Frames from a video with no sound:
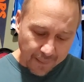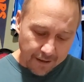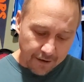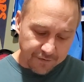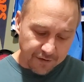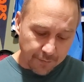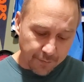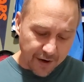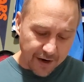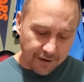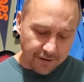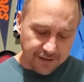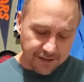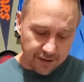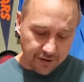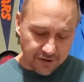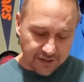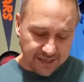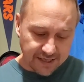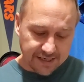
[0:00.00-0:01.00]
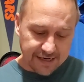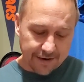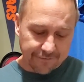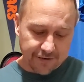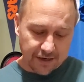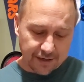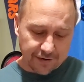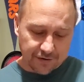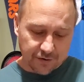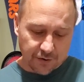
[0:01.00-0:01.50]
The Bears, they're
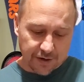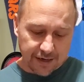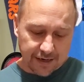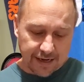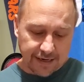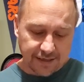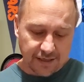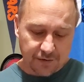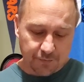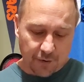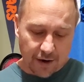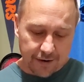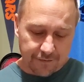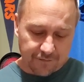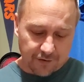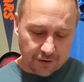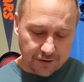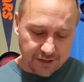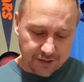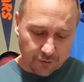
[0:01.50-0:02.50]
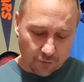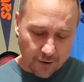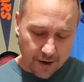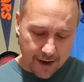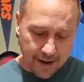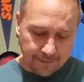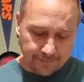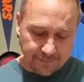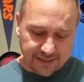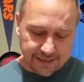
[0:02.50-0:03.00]
7-3 against spread versus the
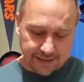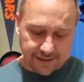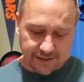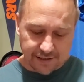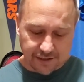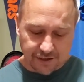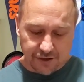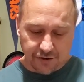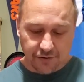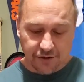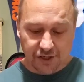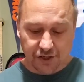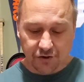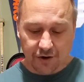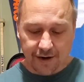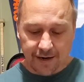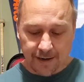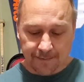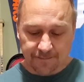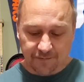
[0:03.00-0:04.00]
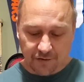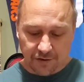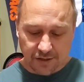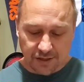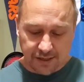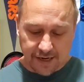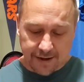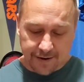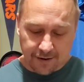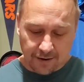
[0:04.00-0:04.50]
Rams. 6-2 straight up
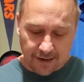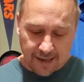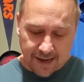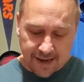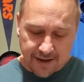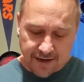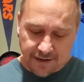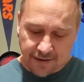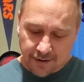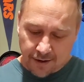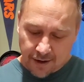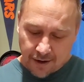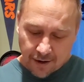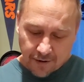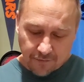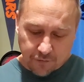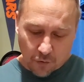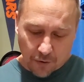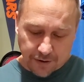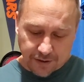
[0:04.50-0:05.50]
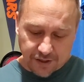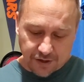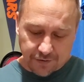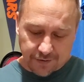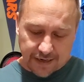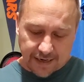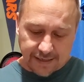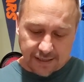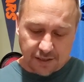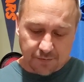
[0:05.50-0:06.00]
versus LA. 4-2
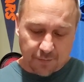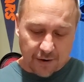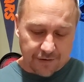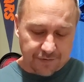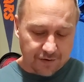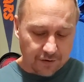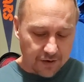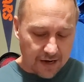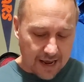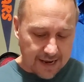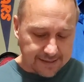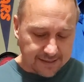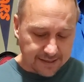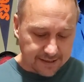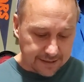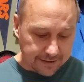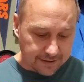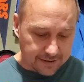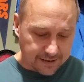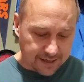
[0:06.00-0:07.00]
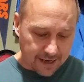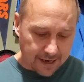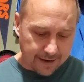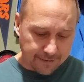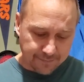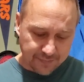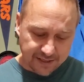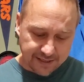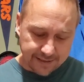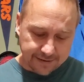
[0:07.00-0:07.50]
against spread their last 6
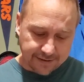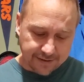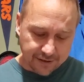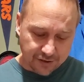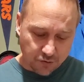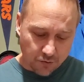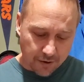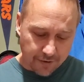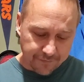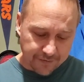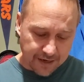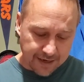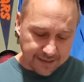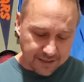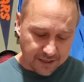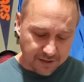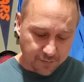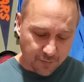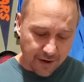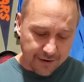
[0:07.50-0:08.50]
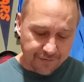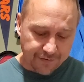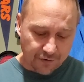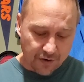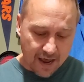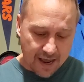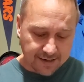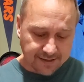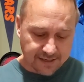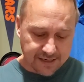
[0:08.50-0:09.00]
games. 6-12 against spread their
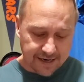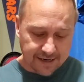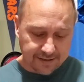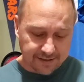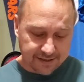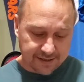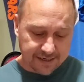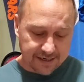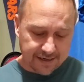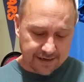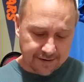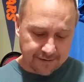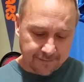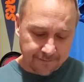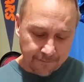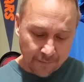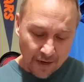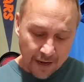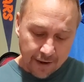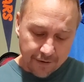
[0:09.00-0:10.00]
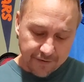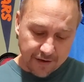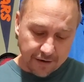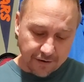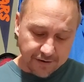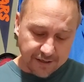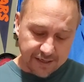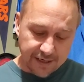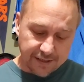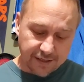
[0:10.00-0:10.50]
last 18. They
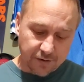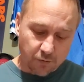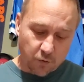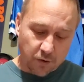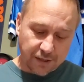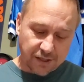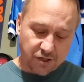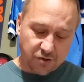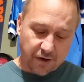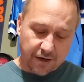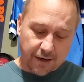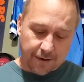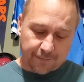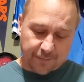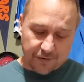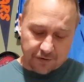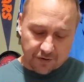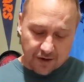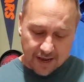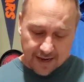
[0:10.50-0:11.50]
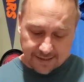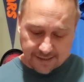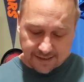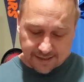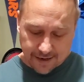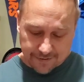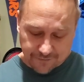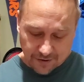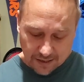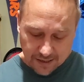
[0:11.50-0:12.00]
are 6-1 straight up in their last
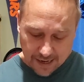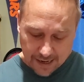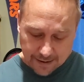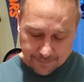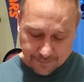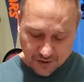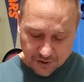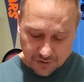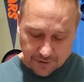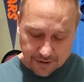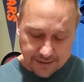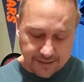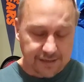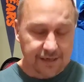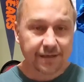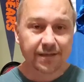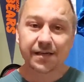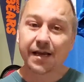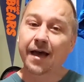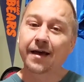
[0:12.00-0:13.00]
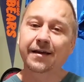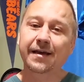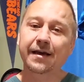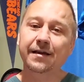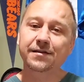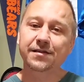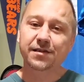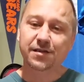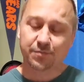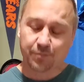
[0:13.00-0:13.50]
7 games. 3-6
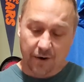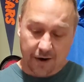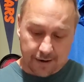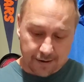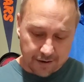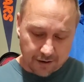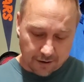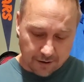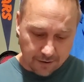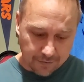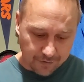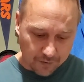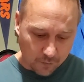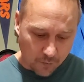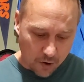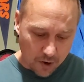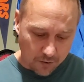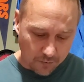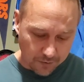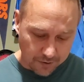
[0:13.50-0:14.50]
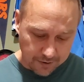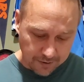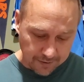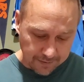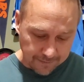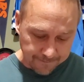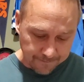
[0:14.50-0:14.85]
against spread on the road.